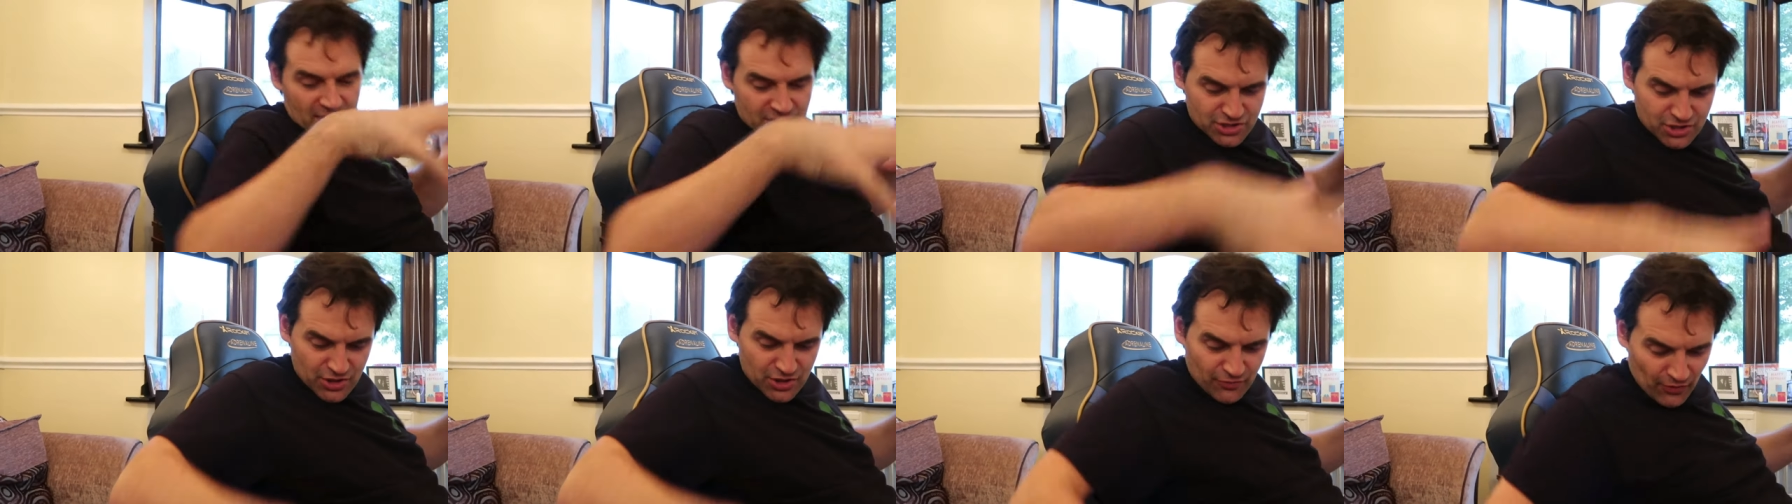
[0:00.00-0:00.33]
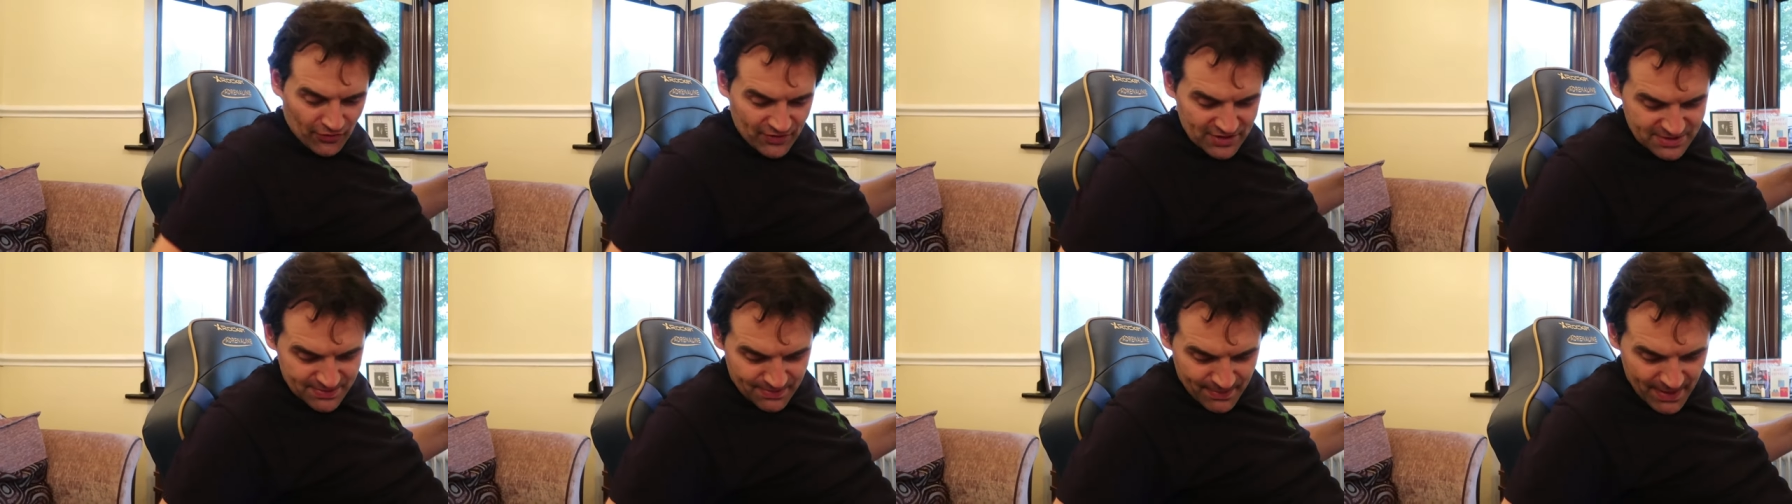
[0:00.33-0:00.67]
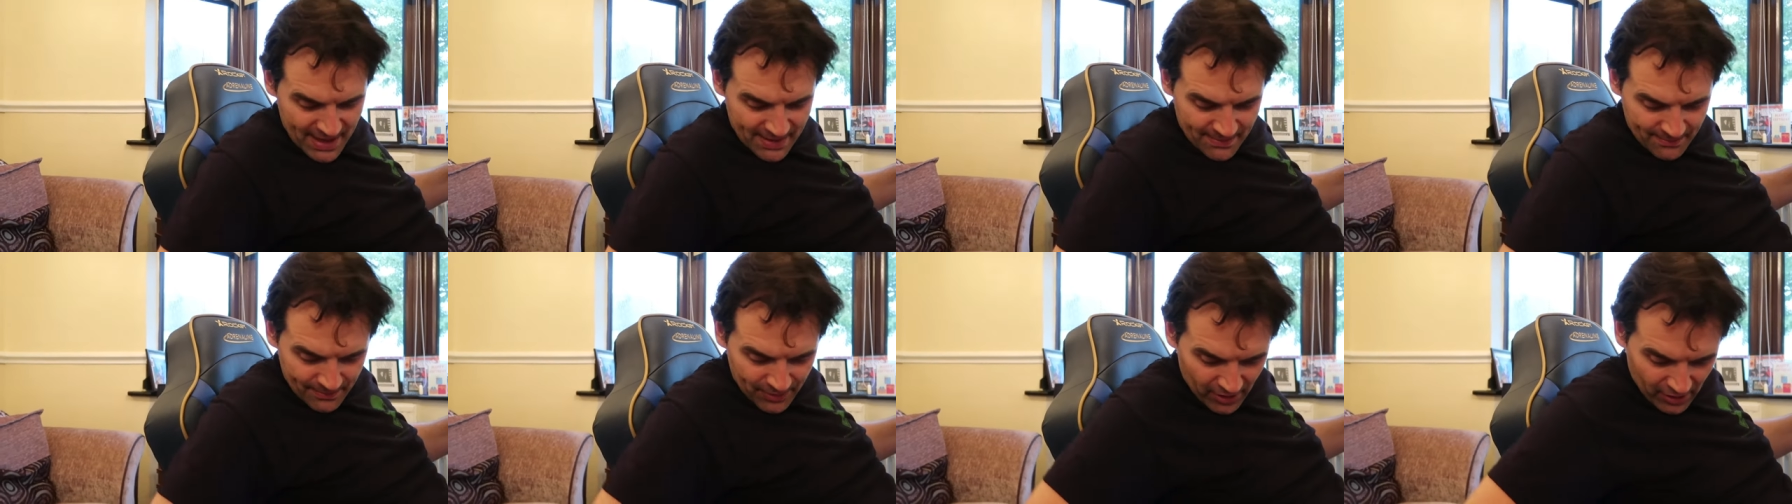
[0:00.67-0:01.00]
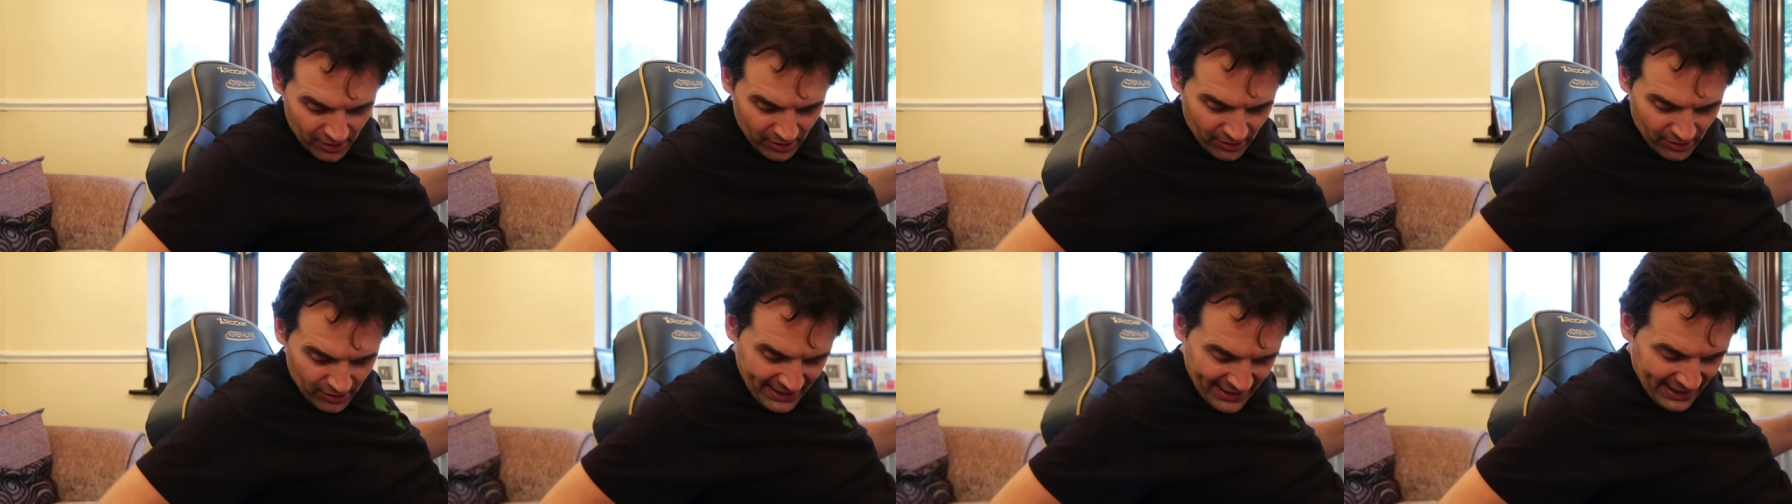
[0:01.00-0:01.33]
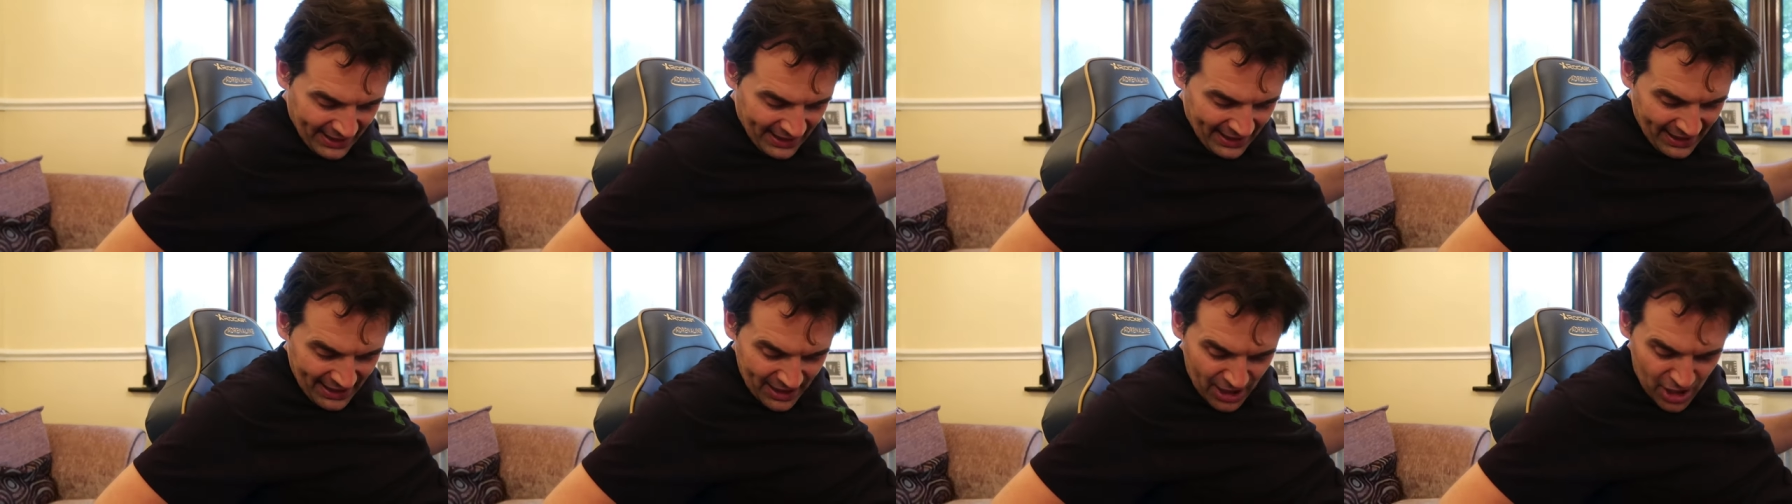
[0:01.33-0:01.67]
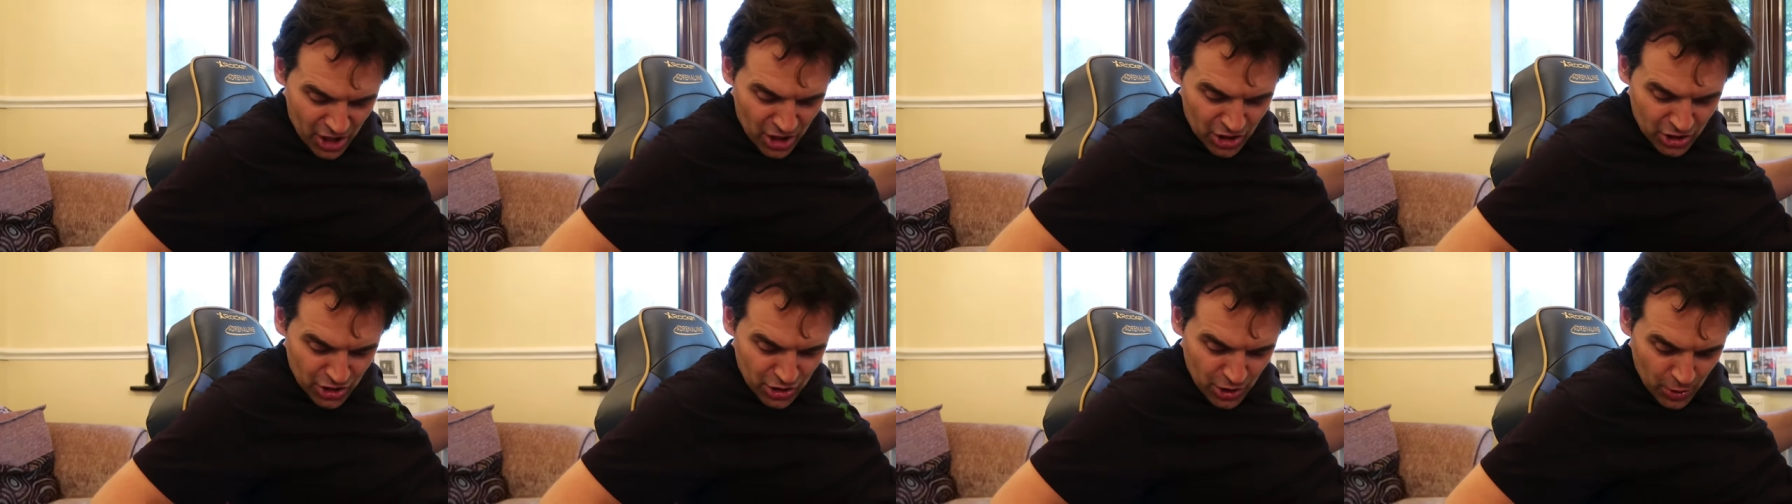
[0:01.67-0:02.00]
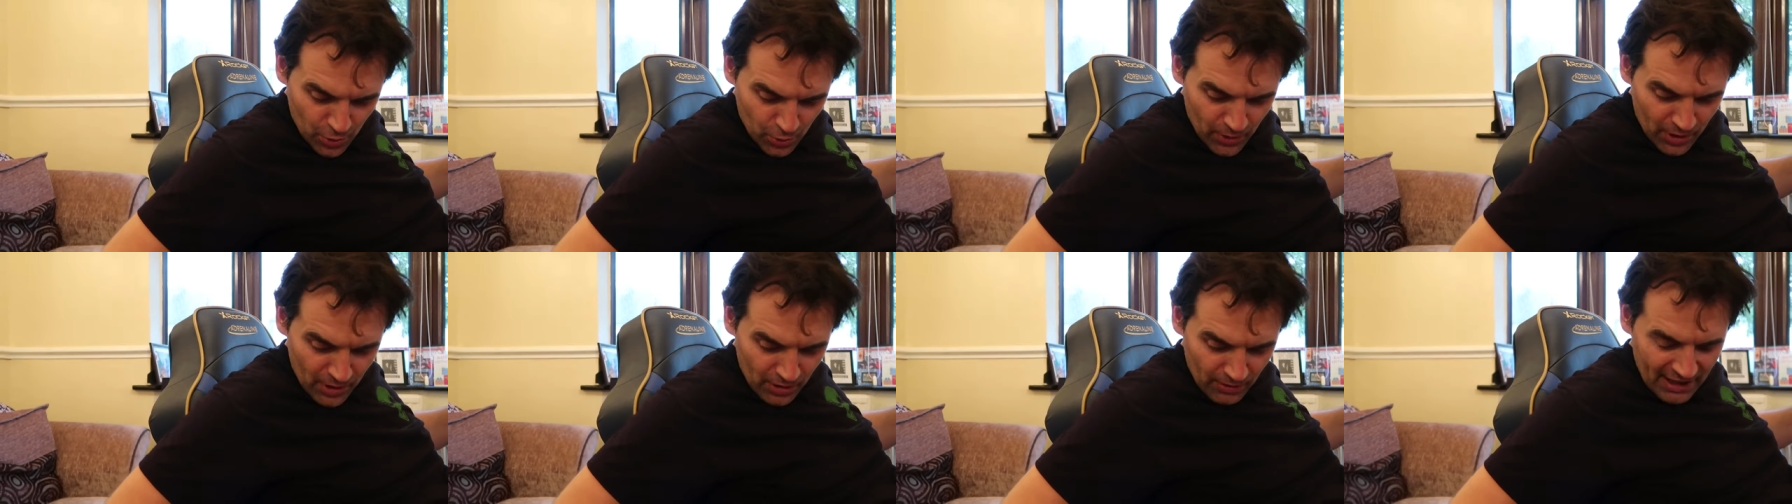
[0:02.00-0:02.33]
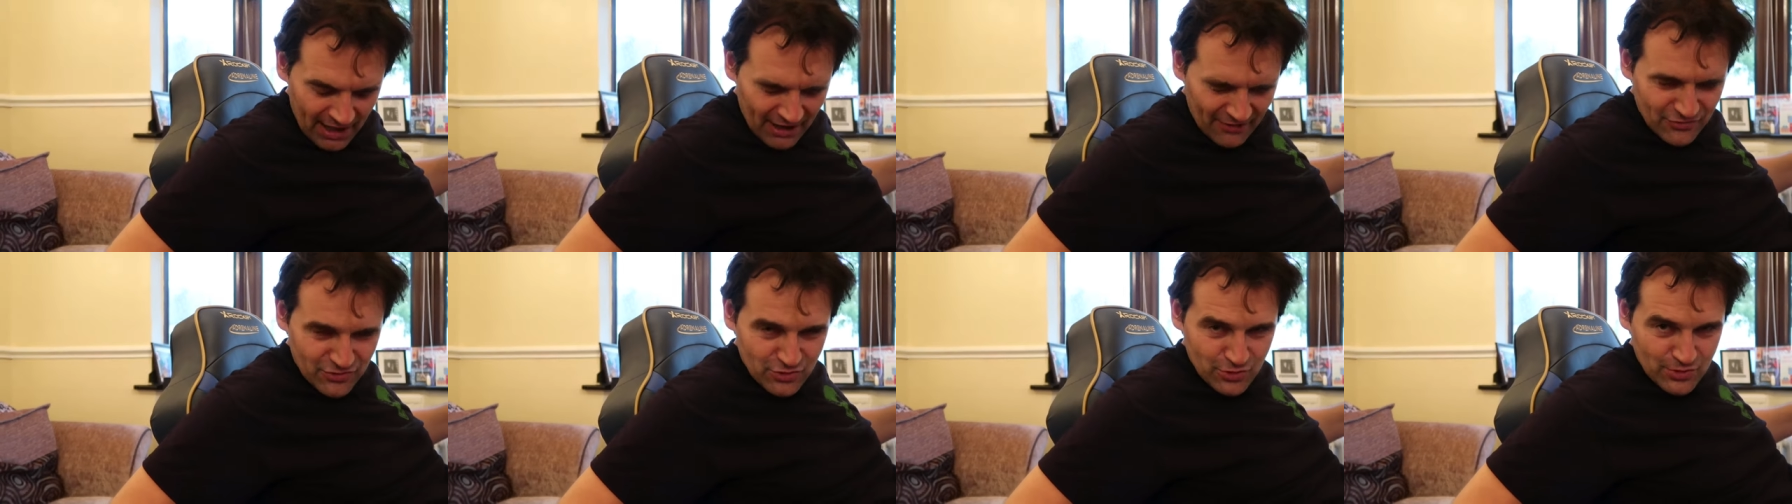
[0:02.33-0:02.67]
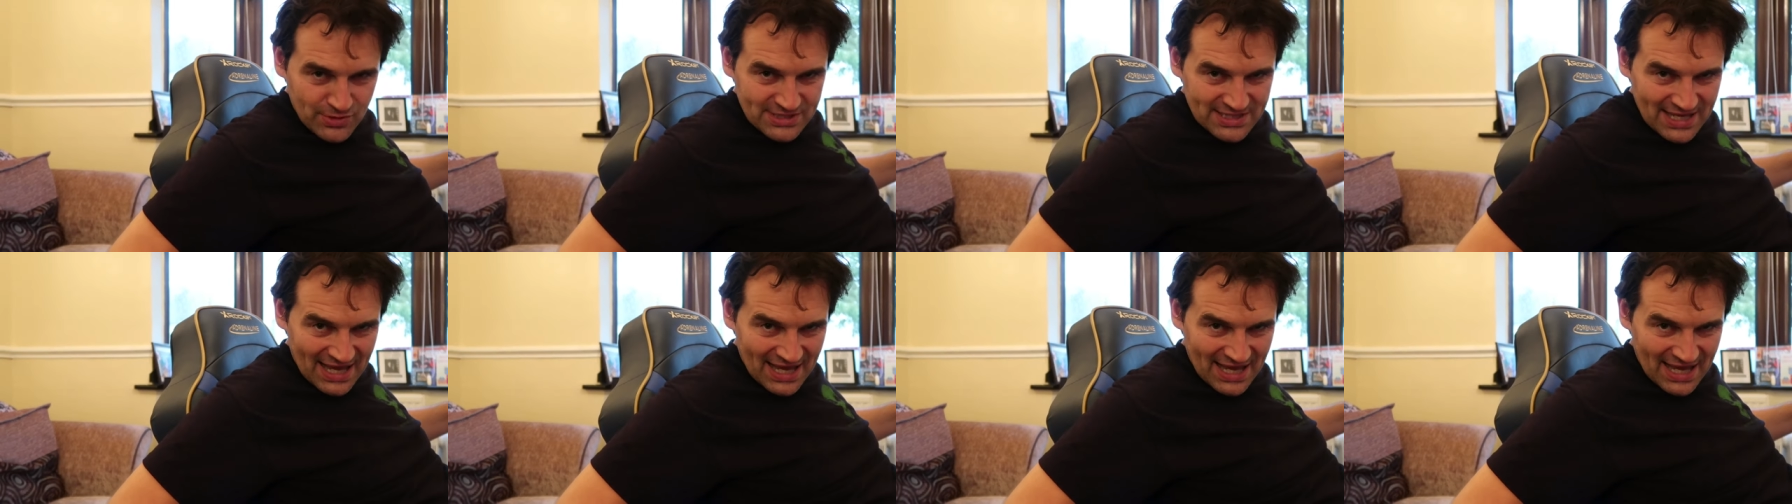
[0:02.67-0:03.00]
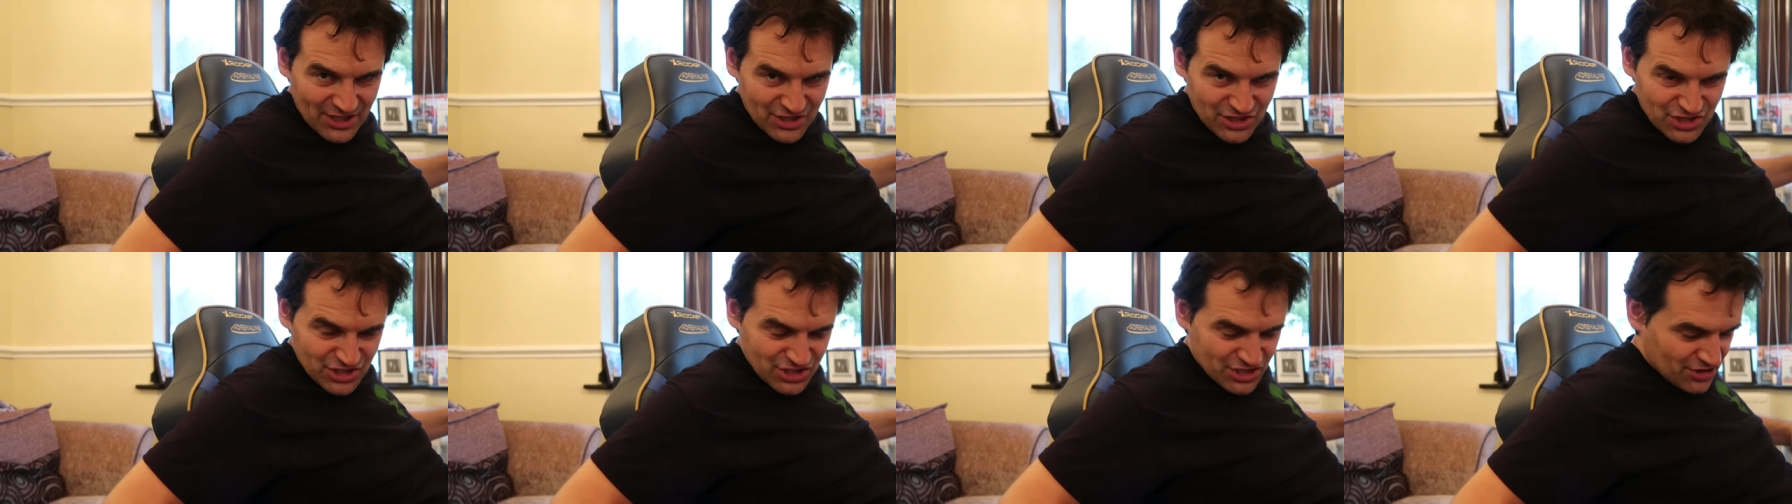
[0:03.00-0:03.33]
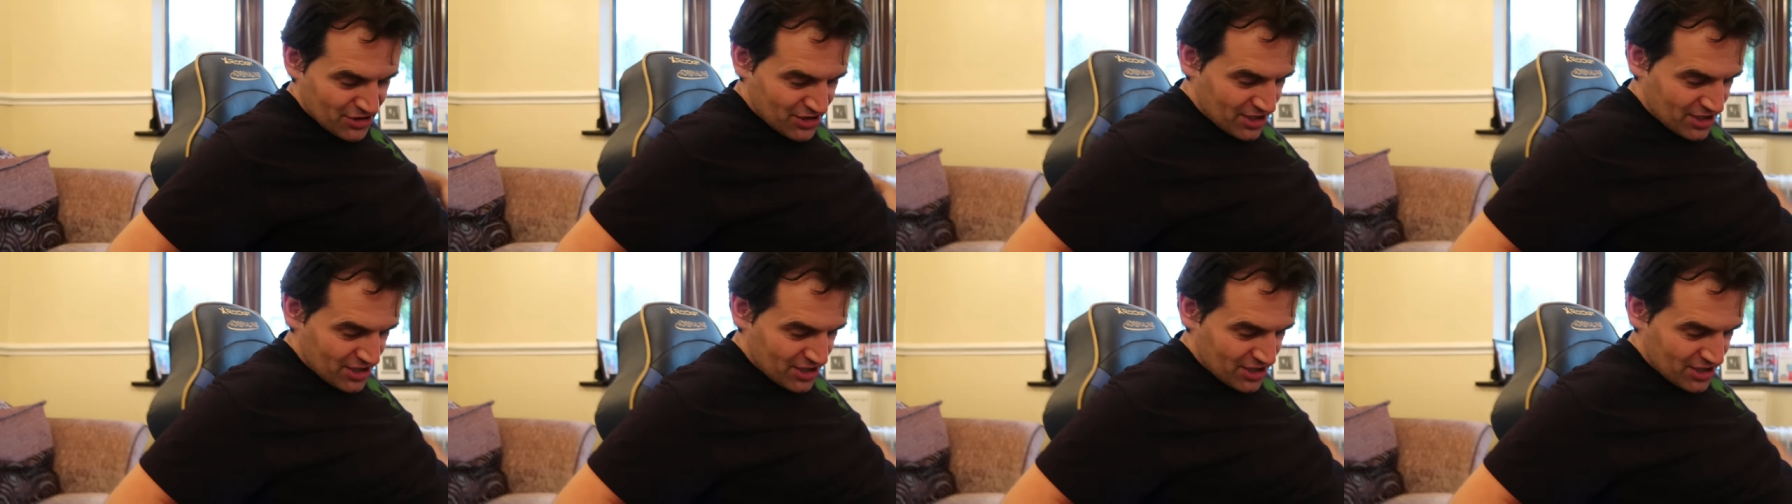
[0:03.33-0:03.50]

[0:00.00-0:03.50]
So you've got this main part here. You will have to attach